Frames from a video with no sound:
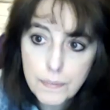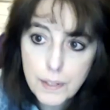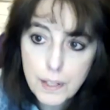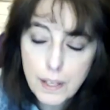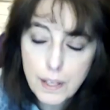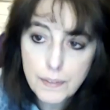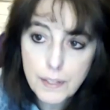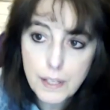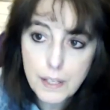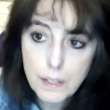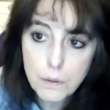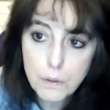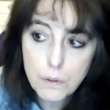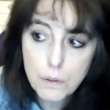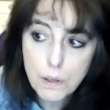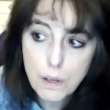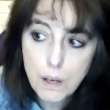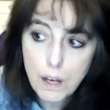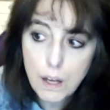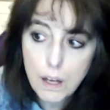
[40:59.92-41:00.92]
and then
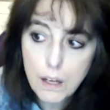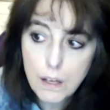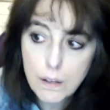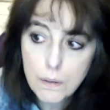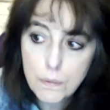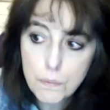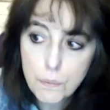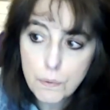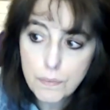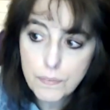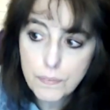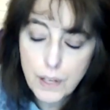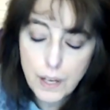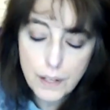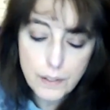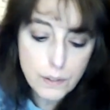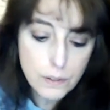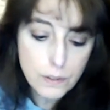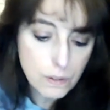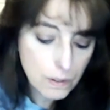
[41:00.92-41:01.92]
I've
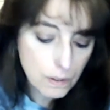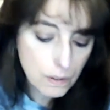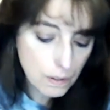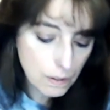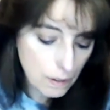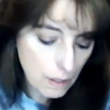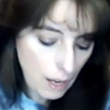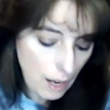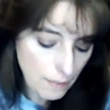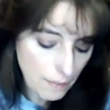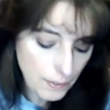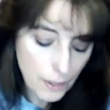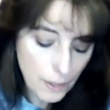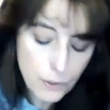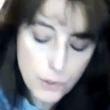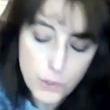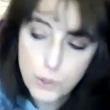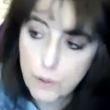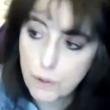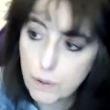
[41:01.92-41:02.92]
got to
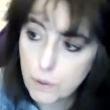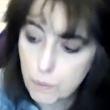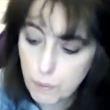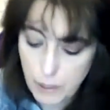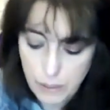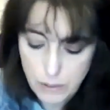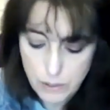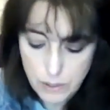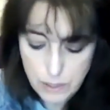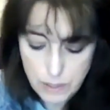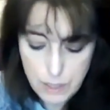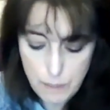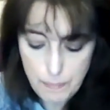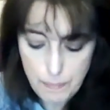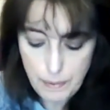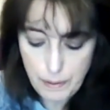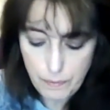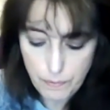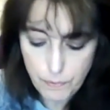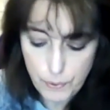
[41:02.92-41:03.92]
start arranging
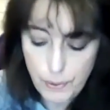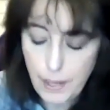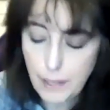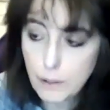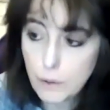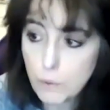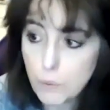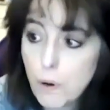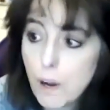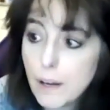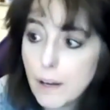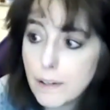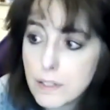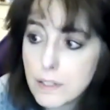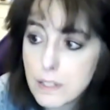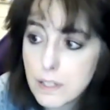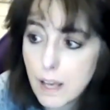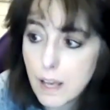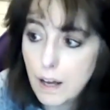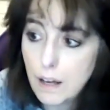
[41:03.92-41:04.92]
something for that garage
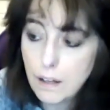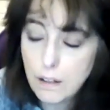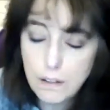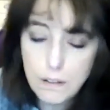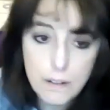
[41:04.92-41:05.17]
sale